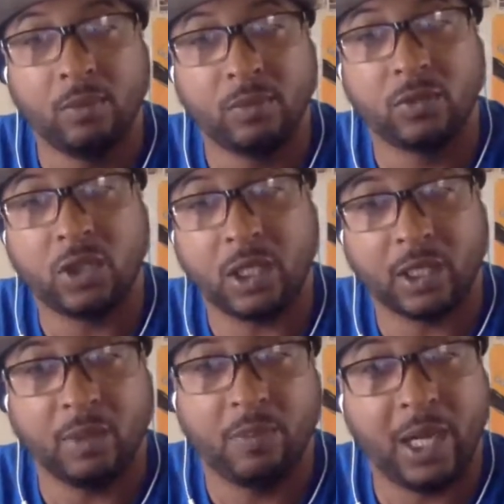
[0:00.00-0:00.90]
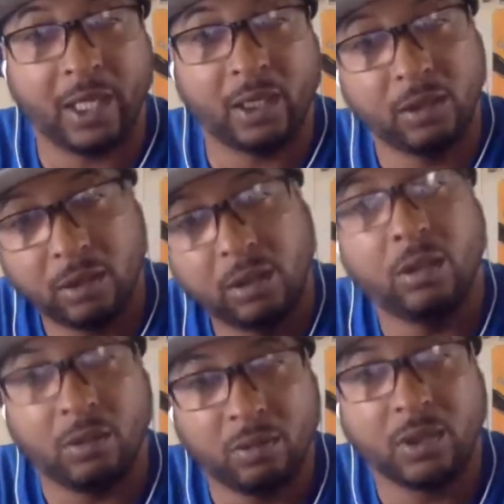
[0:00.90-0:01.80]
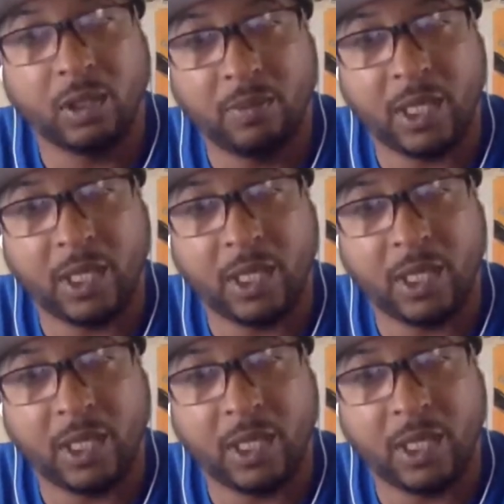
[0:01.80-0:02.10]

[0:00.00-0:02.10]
I'm trying to get back. Get